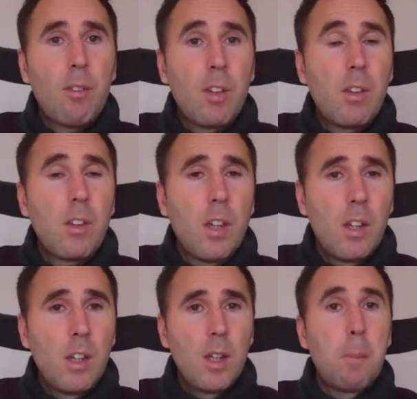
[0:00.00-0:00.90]
if it's a
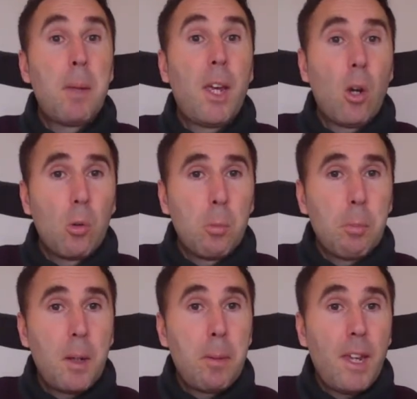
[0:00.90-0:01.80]

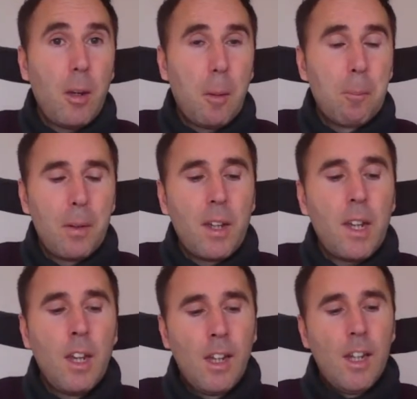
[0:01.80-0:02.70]
big
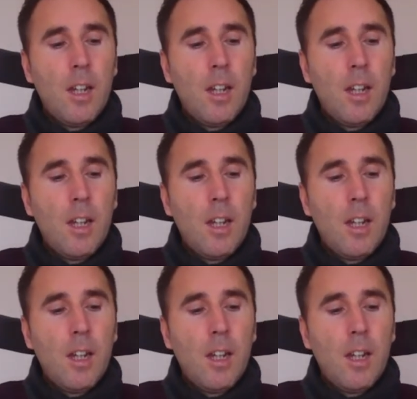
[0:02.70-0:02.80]
company,